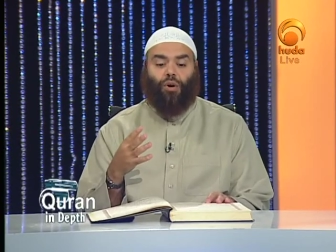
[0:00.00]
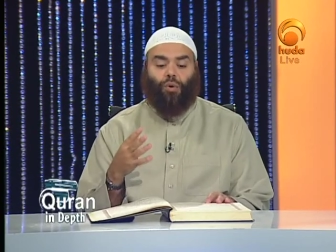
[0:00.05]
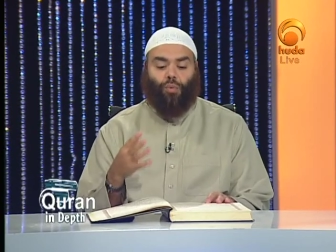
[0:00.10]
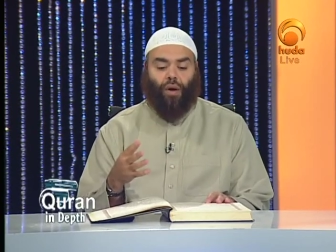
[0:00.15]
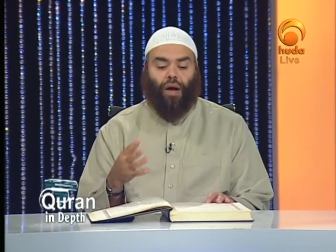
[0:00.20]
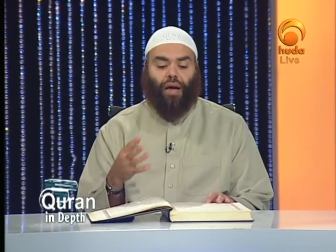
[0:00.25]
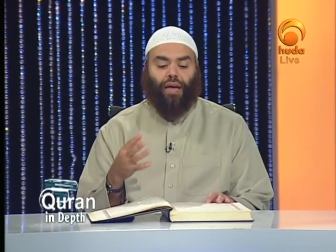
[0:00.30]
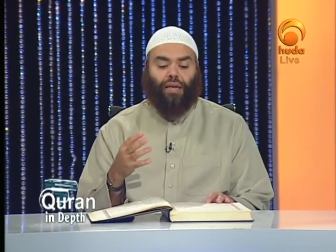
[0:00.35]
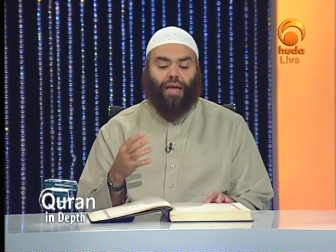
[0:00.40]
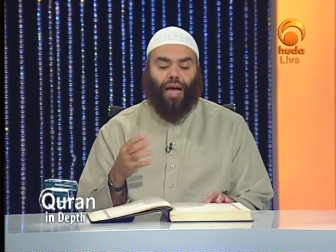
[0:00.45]

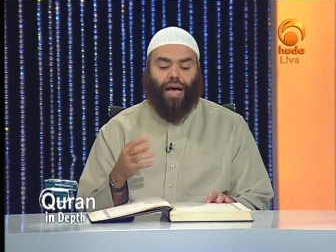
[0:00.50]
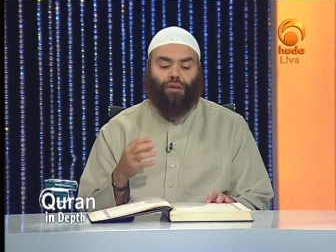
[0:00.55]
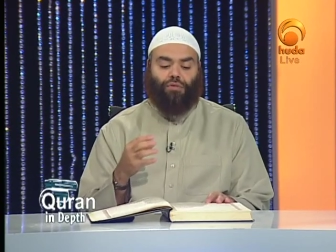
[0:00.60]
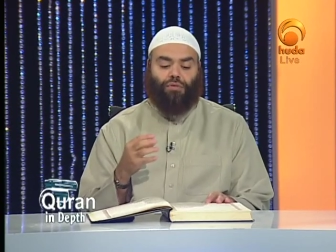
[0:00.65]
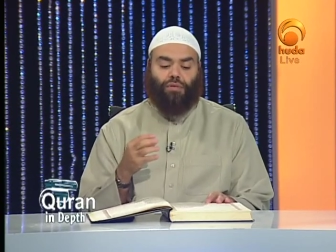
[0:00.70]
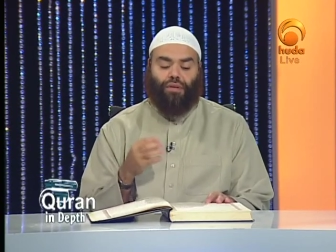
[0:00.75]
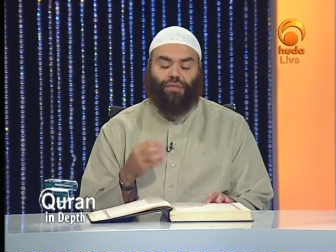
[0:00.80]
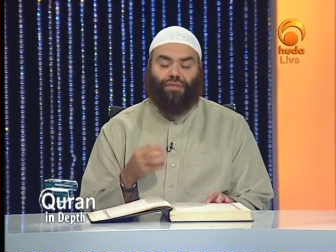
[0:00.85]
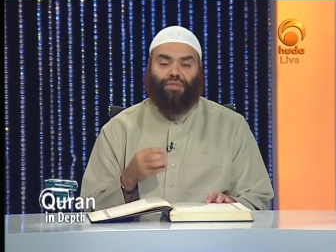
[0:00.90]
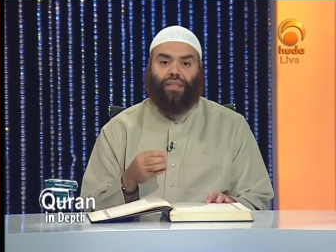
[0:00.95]
Why?
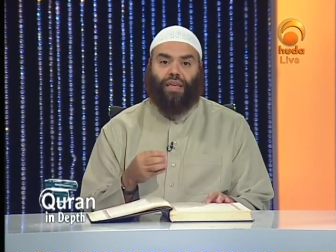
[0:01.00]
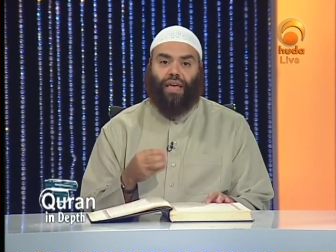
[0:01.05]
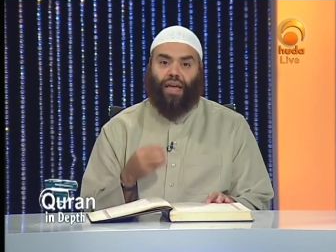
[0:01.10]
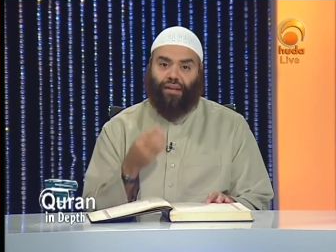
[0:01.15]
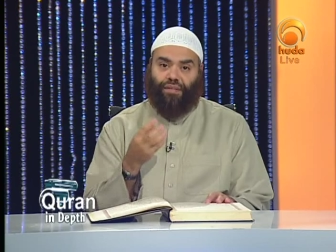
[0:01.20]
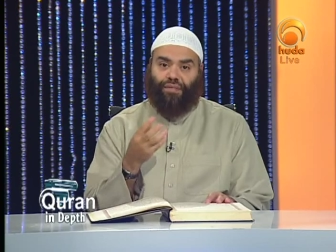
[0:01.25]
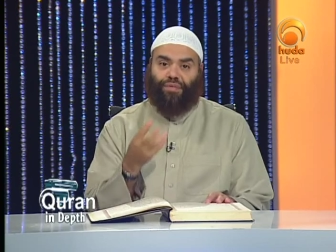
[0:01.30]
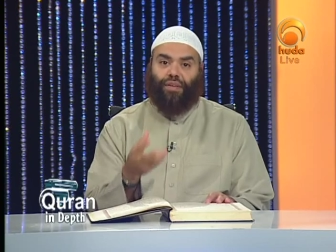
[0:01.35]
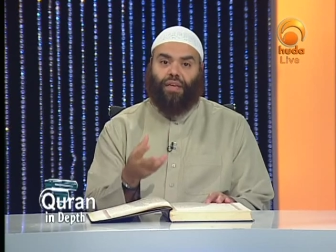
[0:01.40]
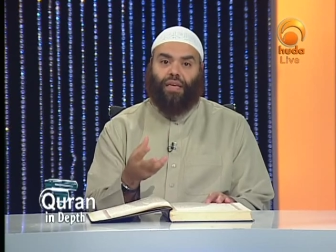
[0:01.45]
Out of the
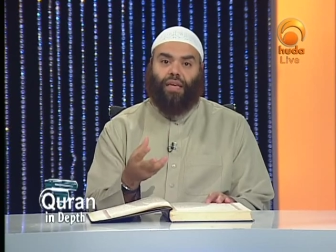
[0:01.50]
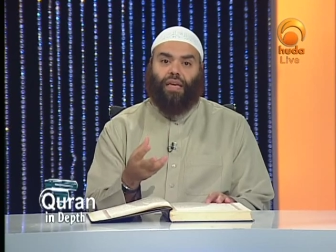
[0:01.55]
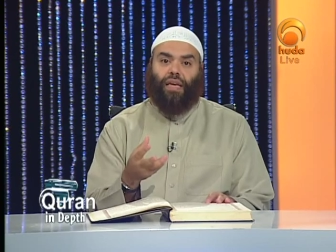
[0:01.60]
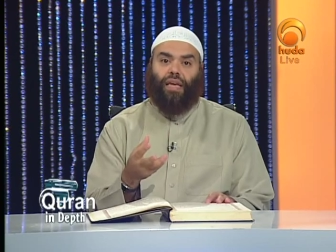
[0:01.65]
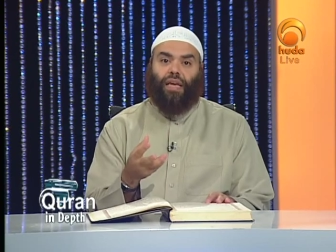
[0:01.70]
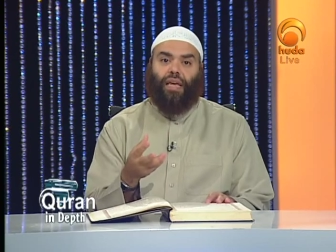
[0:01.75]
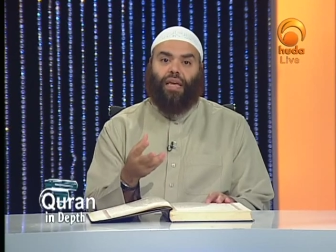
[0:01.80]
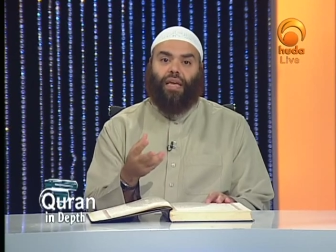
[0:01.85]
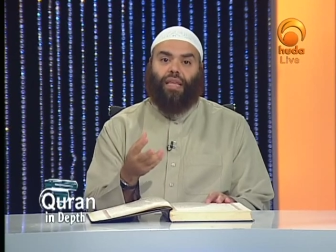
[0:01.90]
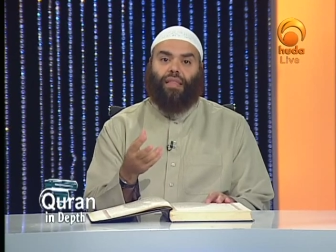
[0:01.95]
envy
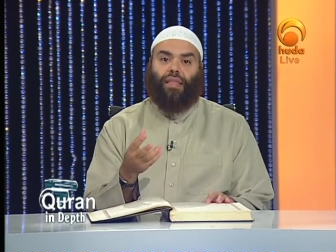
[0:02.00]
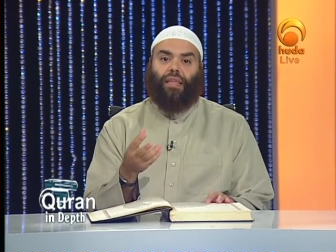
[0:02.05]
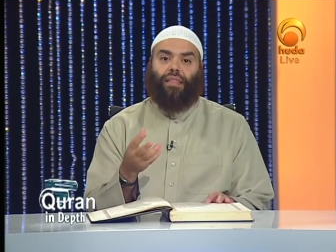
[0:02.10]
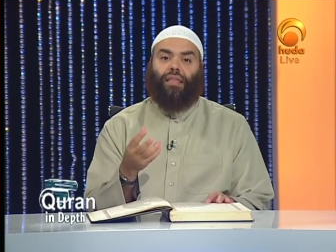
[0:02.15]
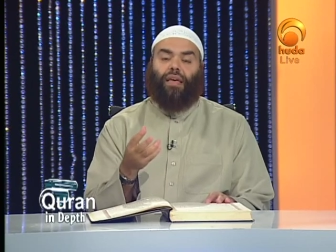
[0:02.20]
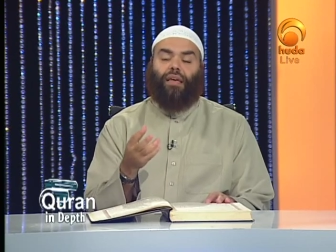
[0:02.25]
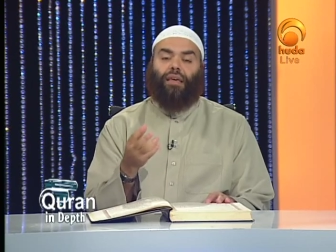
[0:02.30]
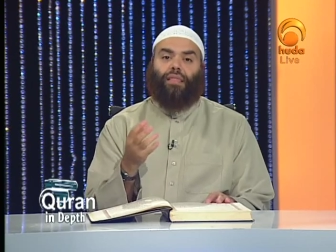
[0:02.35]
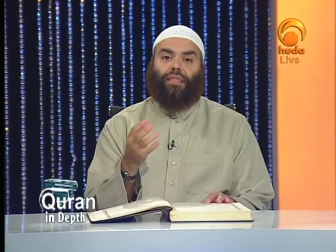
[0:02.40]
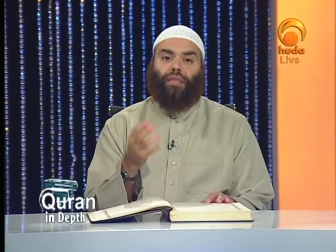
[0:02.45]

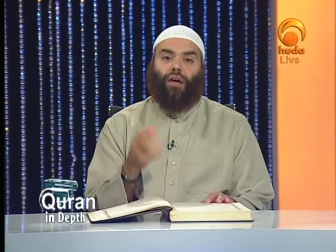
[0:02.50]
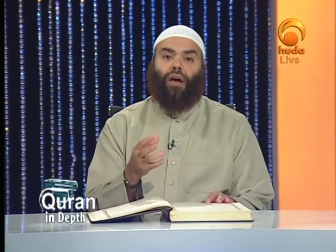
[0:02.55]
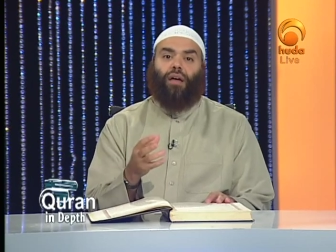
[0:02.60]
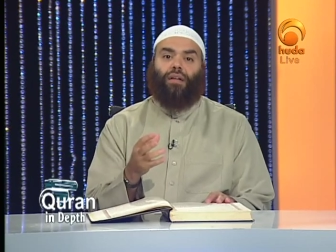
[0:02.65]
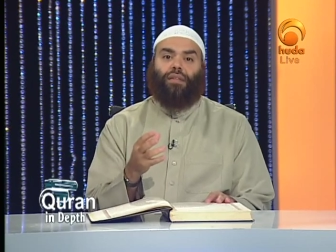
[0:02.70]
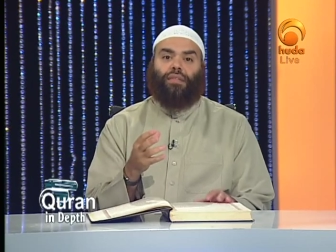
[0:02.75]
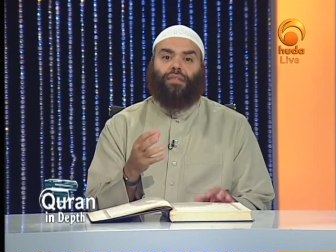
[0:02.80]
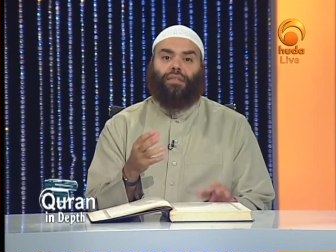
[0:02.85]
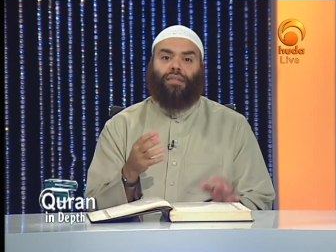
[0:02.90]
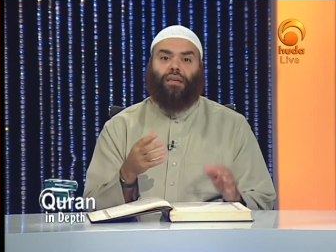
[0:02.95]
that they
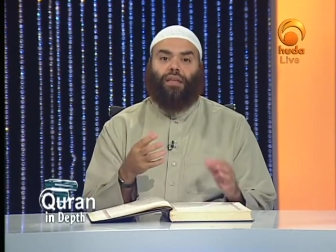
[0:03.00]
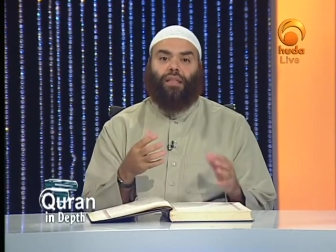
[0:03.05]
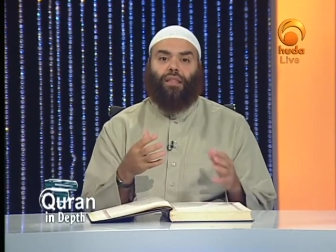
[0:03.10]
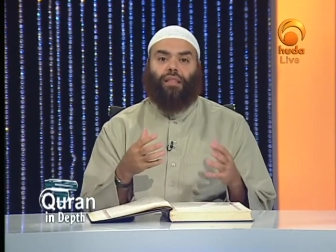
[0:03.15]
thought